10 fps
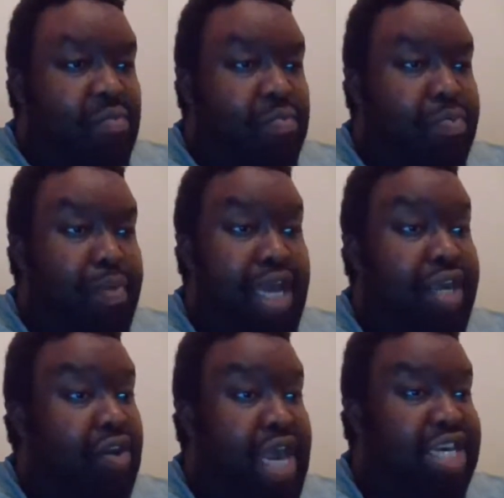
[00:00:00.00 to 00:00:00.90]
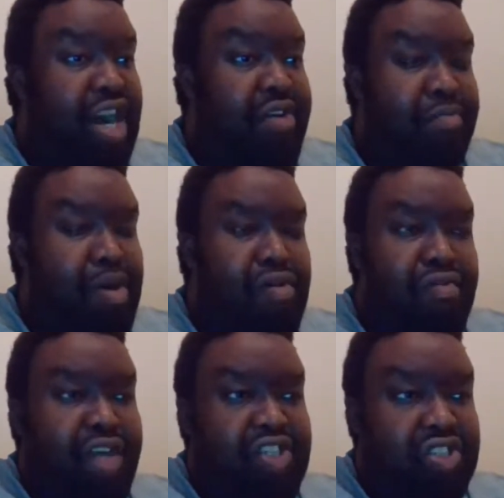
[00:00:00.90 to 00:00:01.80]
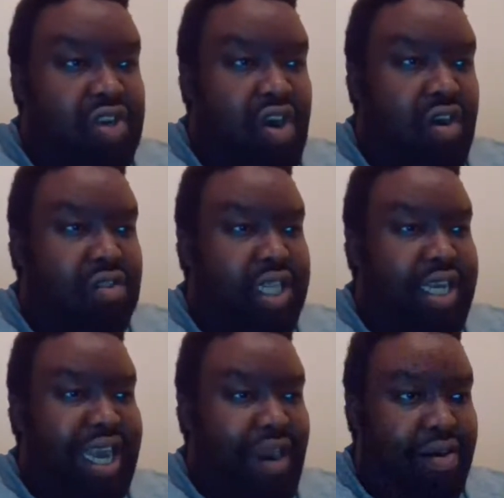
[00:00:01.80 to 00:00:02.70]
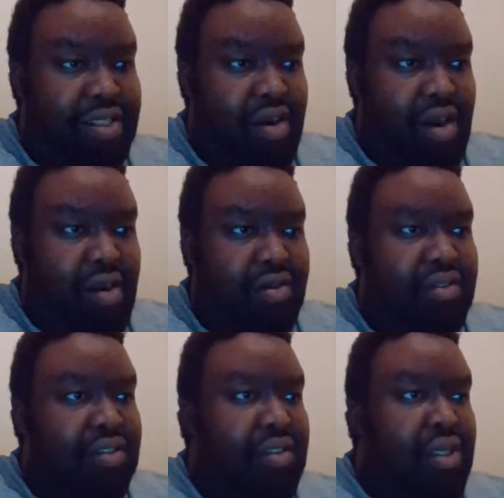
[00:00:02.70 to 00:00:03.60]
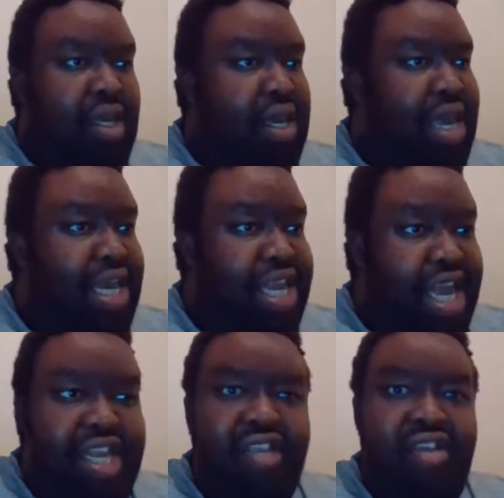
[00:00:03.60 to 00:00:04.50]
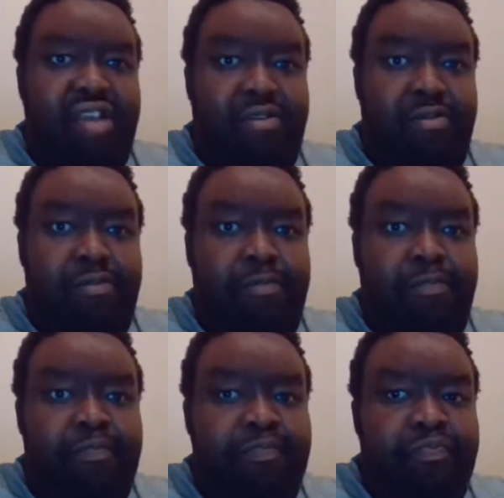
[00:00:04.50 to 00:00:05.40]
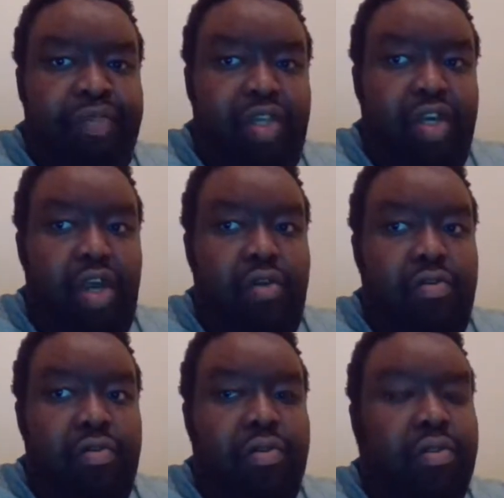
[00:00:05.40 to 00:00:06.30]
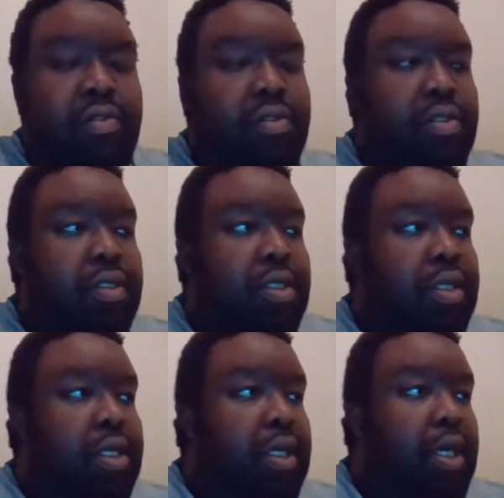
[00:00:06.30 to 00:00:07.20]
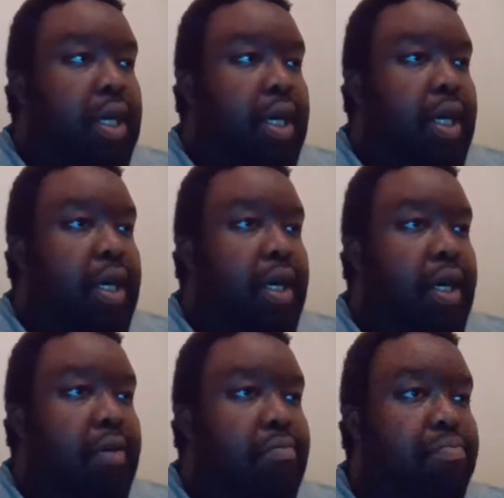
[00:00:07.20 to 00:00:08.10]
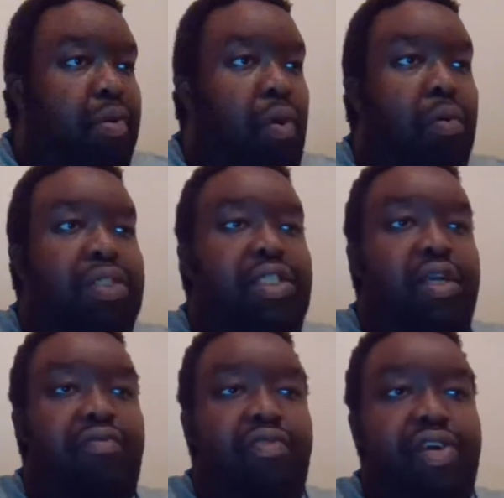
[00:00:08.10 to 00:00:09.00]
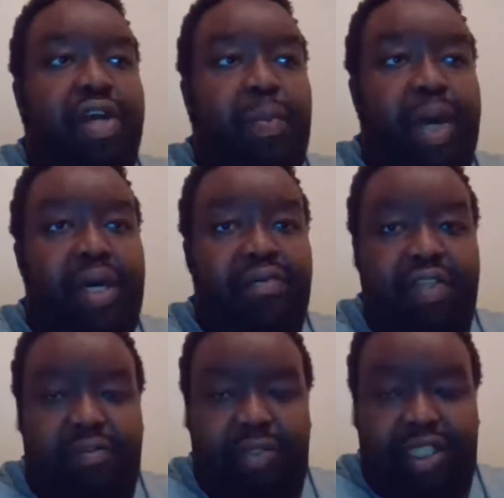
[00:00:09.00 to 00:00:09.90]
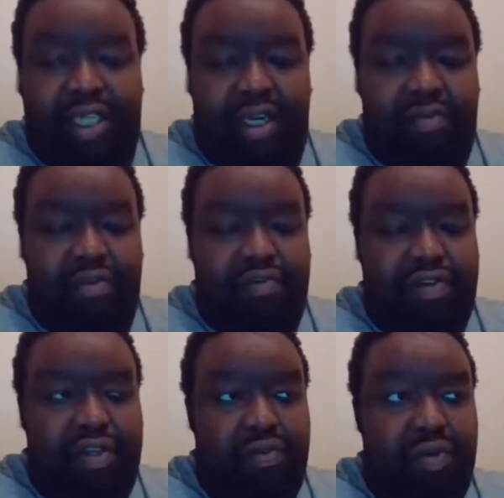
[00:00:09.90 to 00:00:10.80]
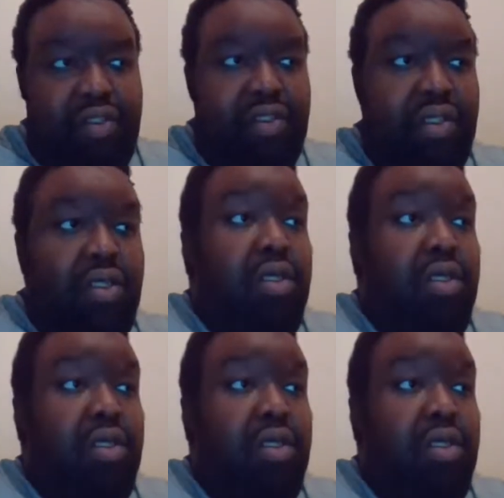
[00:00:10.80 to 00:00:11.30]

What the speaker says: barely got any kind of motivation arcs, any character arcs, anything, you know. But what was different about this particular movie was